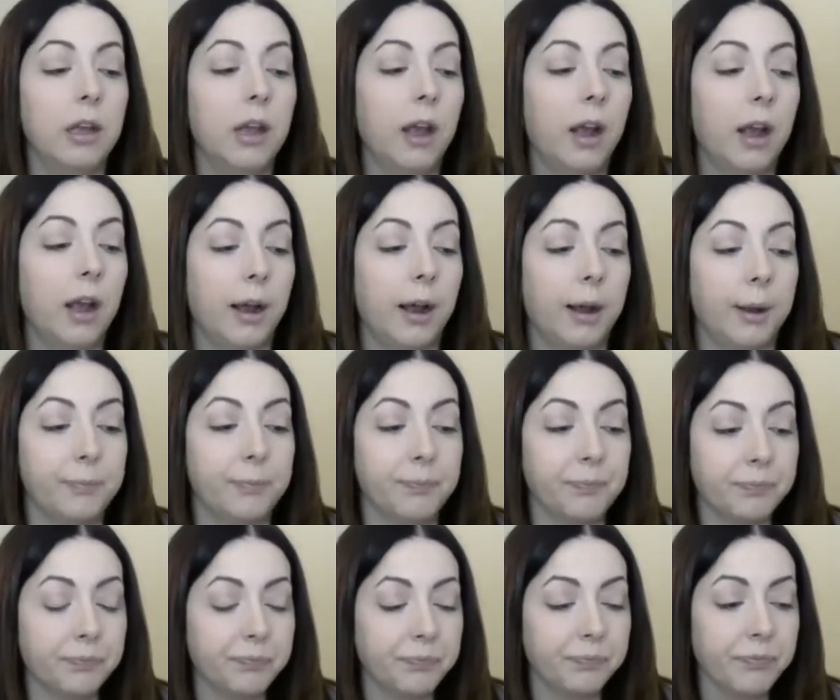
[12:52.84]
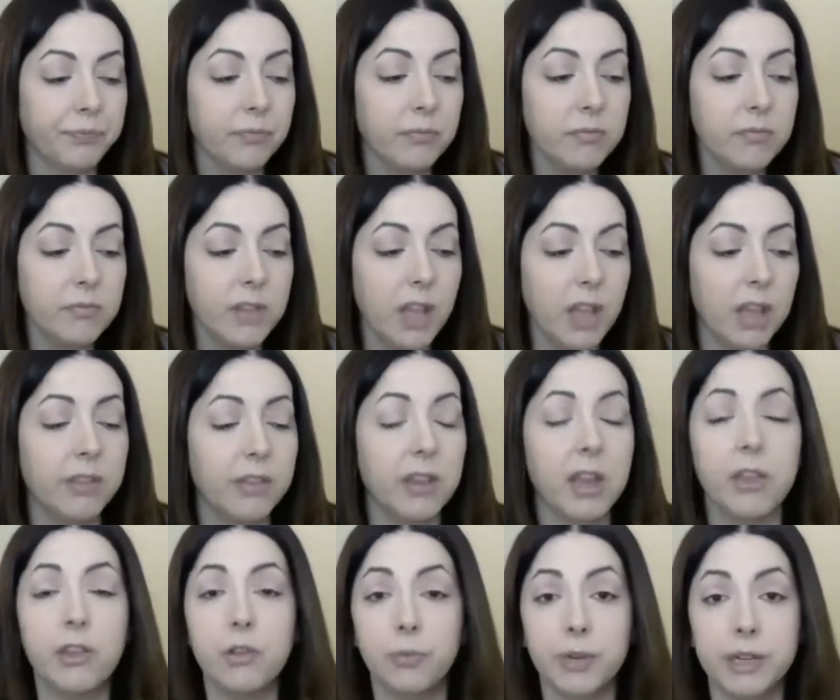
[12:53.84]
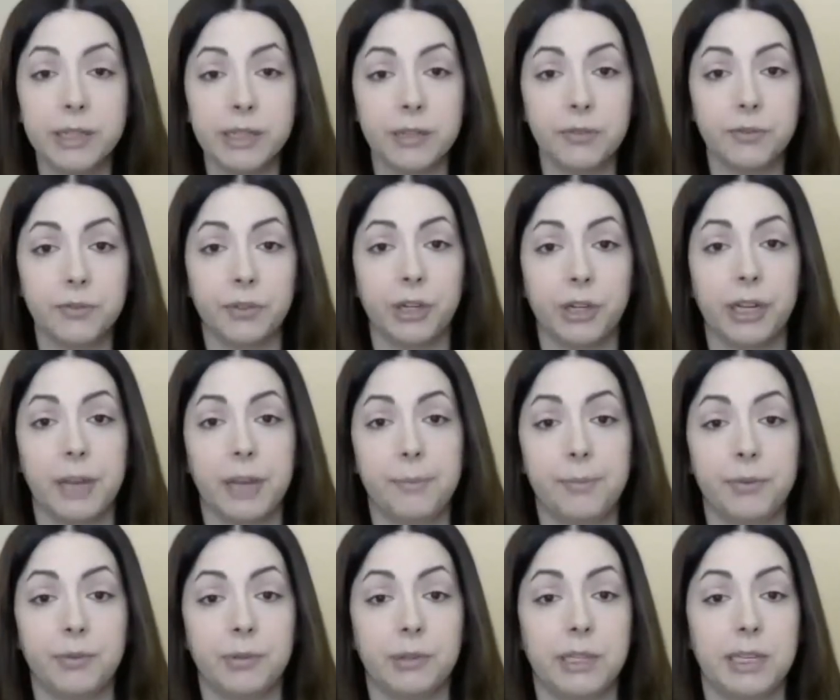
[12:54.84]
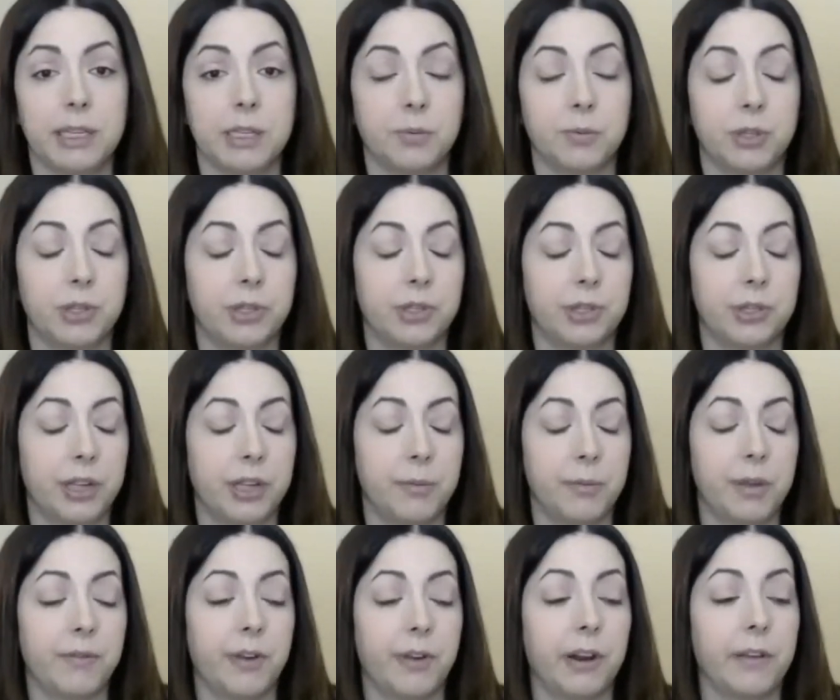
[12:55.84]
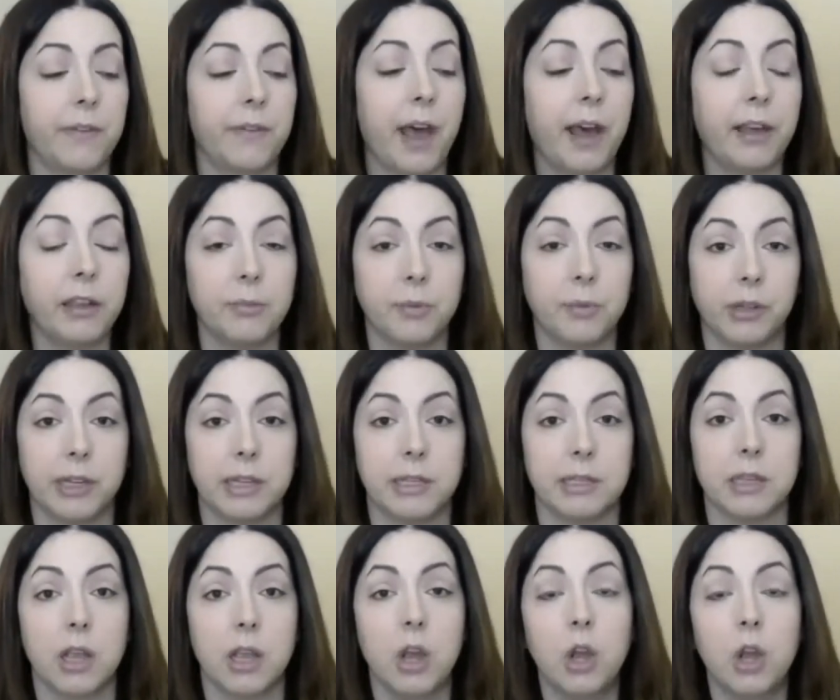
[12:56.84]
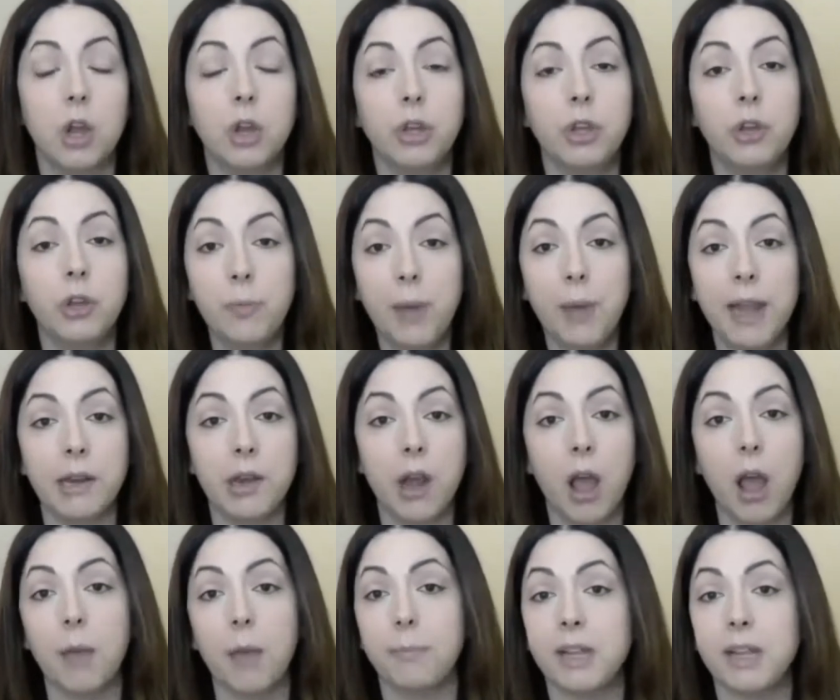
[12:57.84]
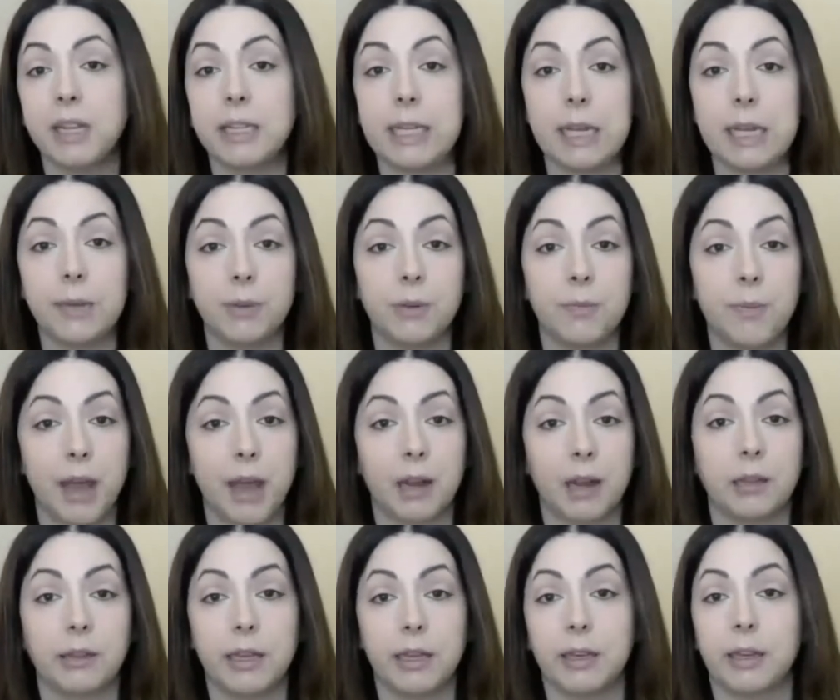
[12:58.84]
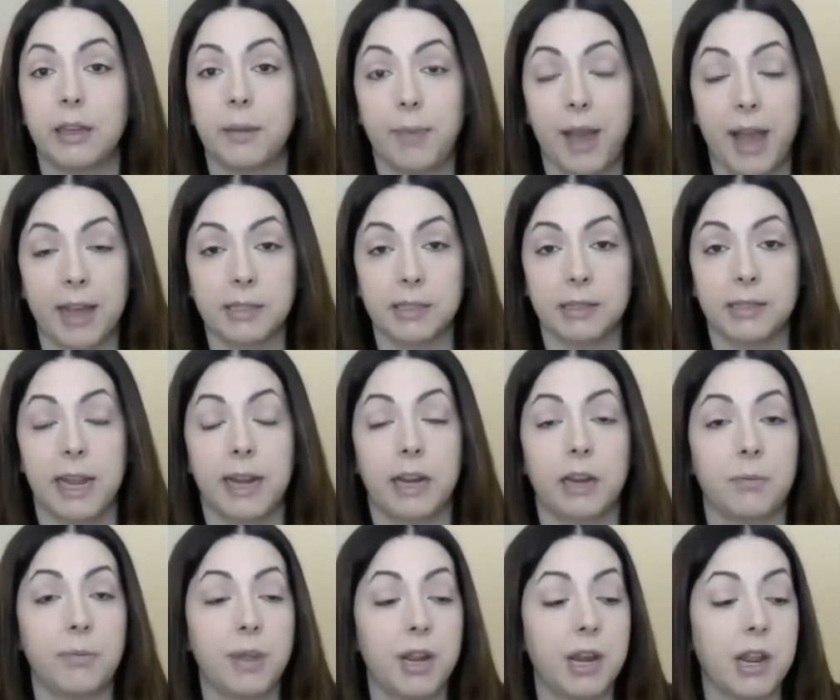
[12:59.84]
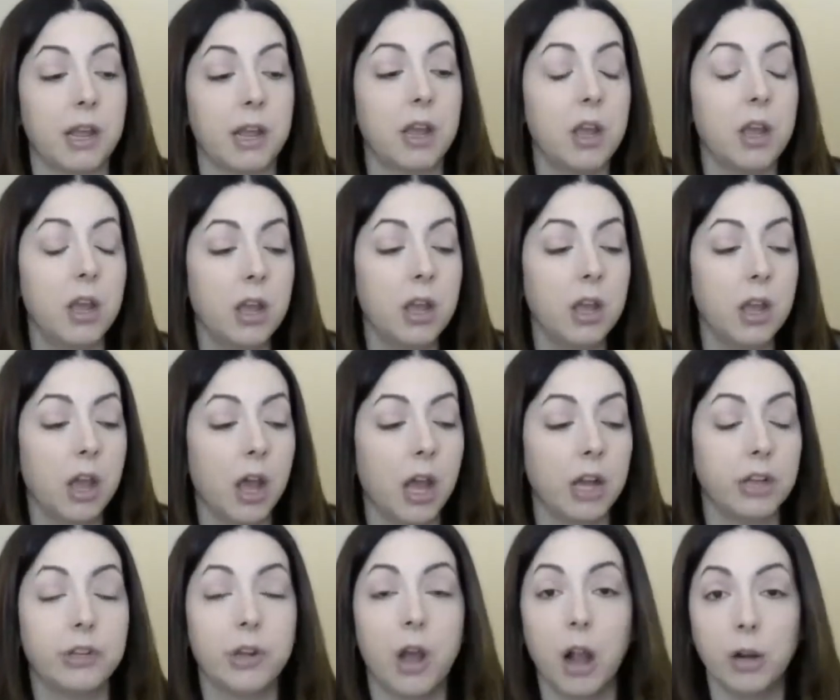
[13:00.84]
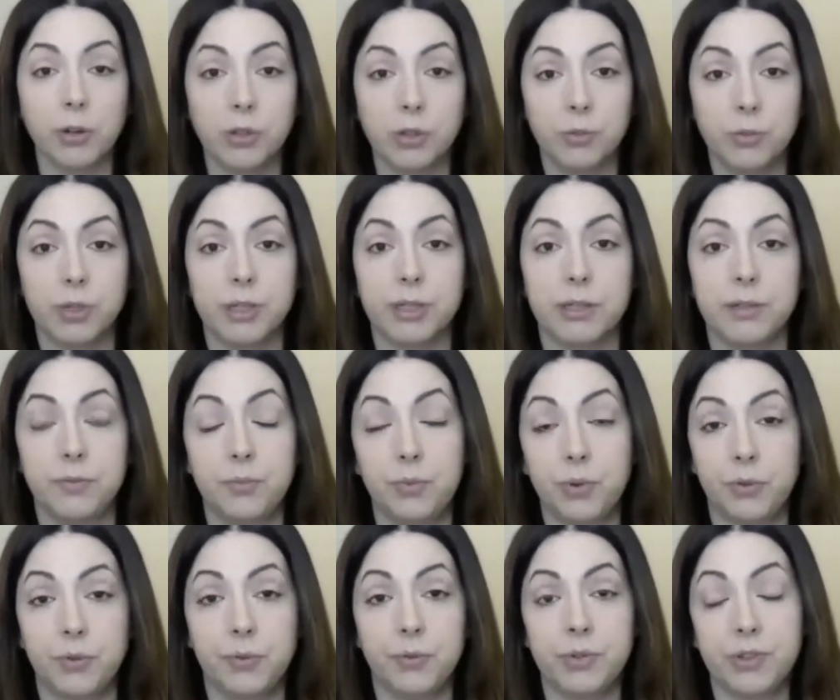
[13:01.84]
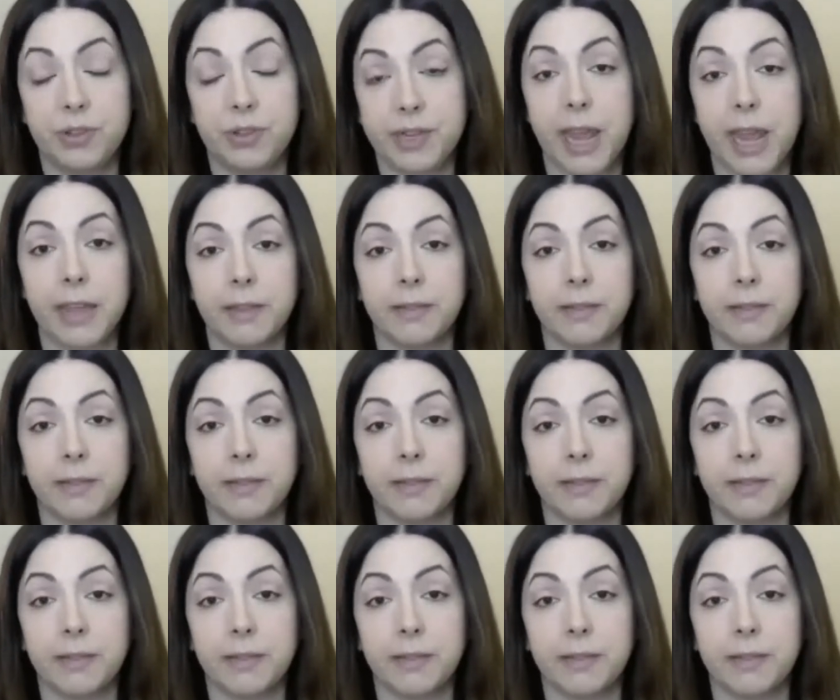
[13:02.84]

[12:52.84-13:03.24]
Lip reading: The other reason for a HIPAA release, which can be very valuable, is you may not be deemed medically incapacitated, meaning a doctor would state